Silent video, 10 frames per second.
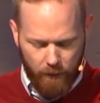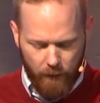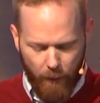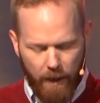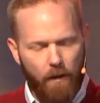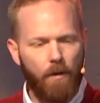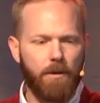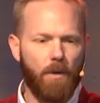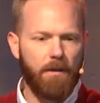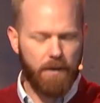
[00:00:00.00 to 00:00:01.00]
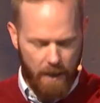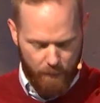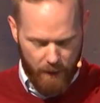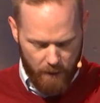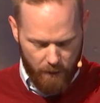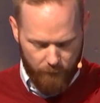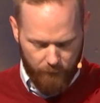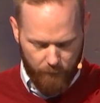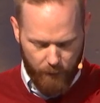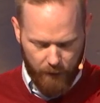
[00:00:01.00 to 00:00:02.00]
The man called his wife's name Eve,
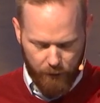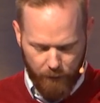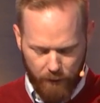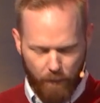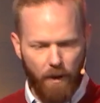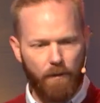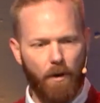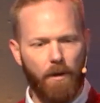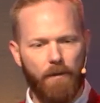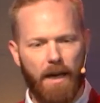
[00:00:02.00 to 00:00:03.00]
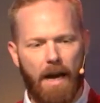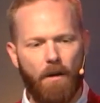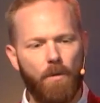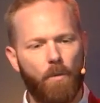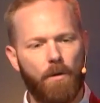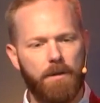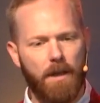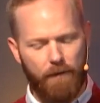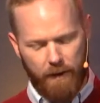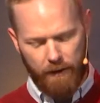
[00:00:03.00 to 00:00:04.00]
because she was the mother of all living. How in the world does
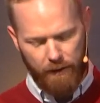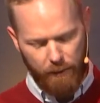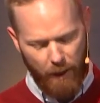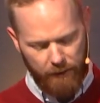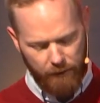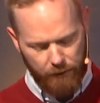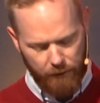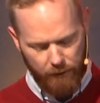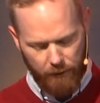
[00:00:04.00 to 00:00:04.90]
that fit into this passage?